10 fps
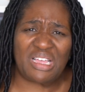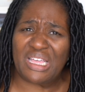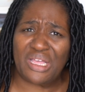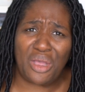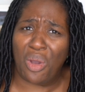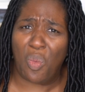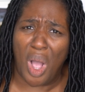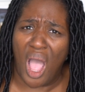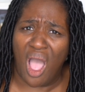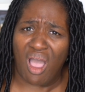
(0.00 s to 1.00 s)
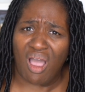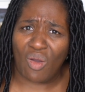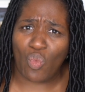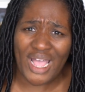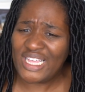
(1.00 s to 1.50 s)
Ew!
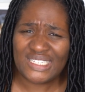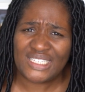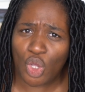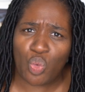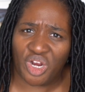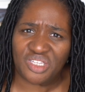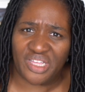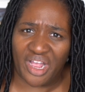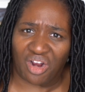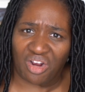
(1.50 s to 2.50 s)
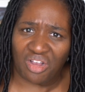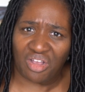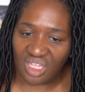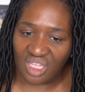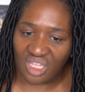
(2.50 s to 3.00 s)
And he still works there.
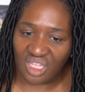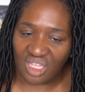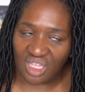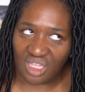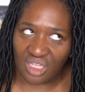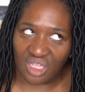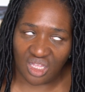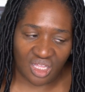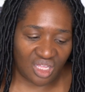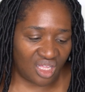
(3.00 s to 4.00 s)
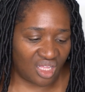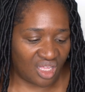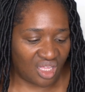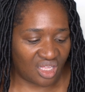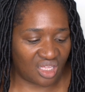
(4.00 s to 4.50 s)
Right. However bad
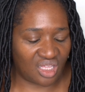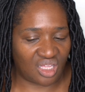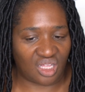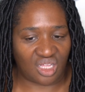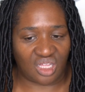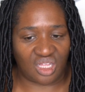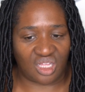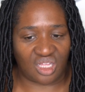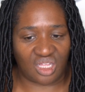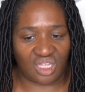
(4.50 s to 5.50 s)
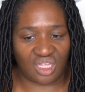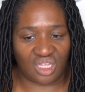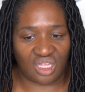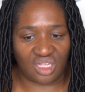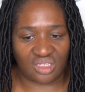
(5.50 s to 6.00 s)
he screwed up, he does care about this
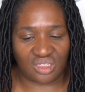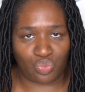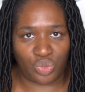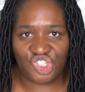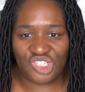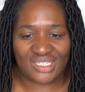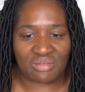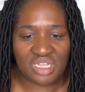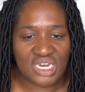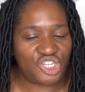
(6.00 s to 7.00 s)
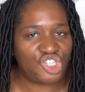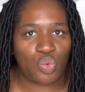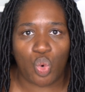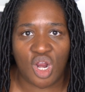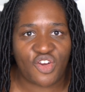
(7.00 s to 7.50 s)
family. Oh, which doesn't mean he
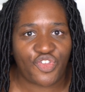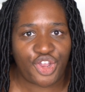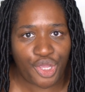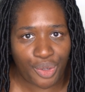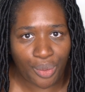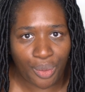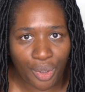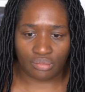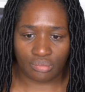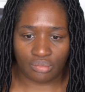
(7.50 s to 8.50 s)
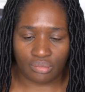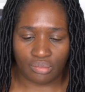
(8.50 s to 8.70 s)
should work for you. I